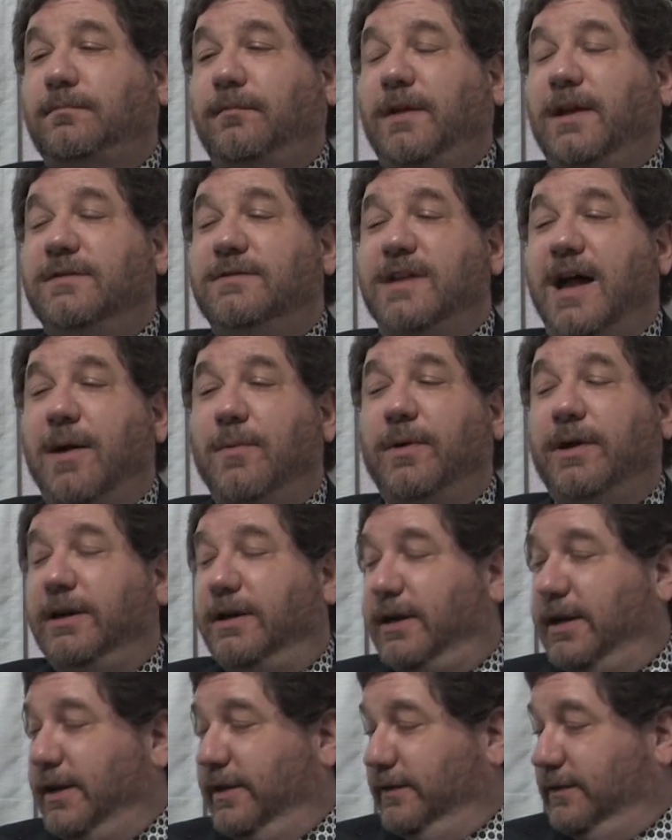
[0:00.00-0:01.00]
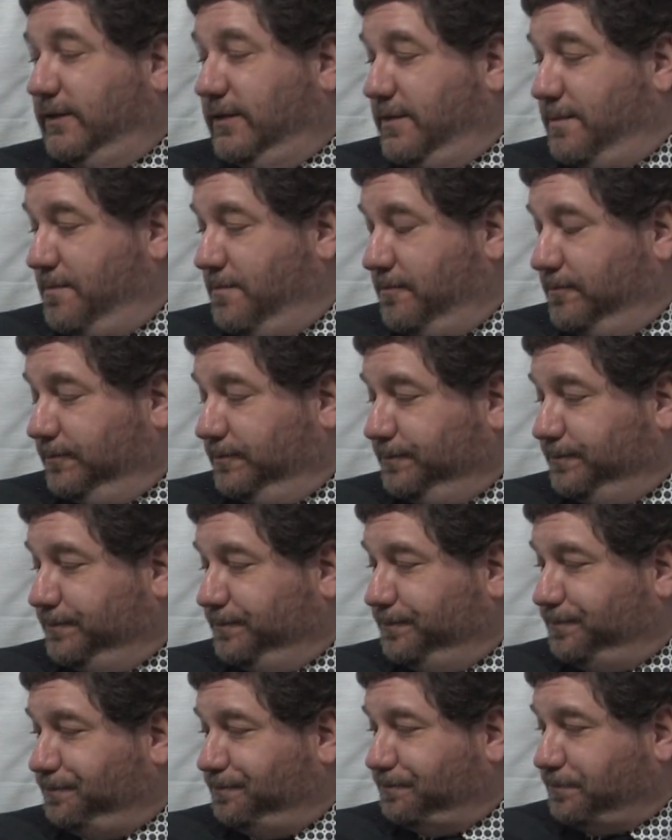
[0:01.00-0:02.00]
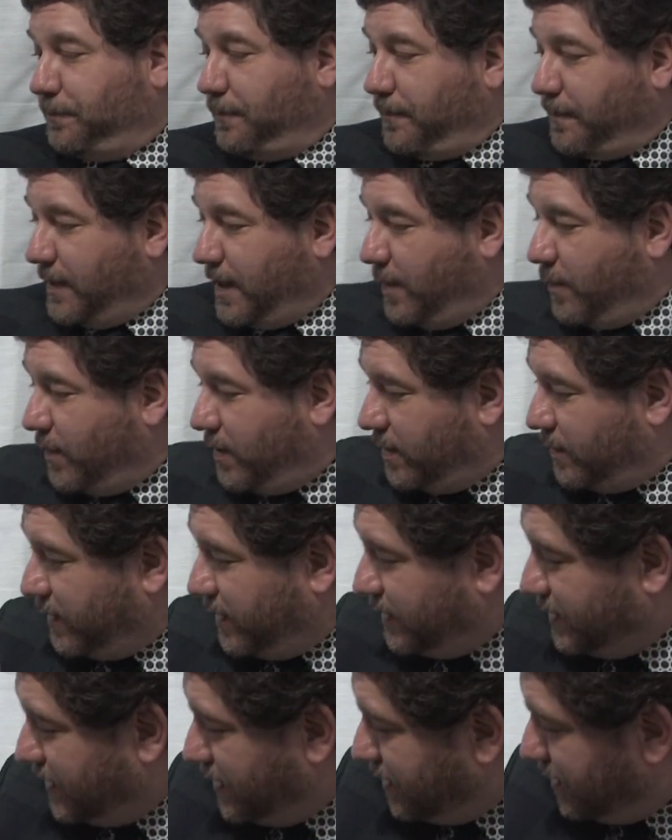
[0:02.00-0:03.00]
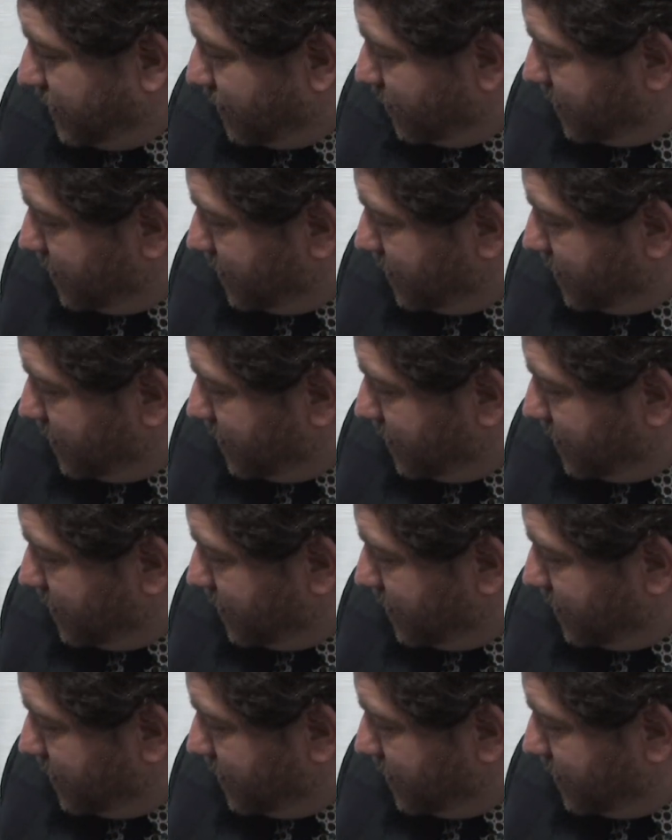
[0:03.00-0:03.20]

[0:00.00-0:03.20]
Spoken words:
It's not what it is. And what are we dealing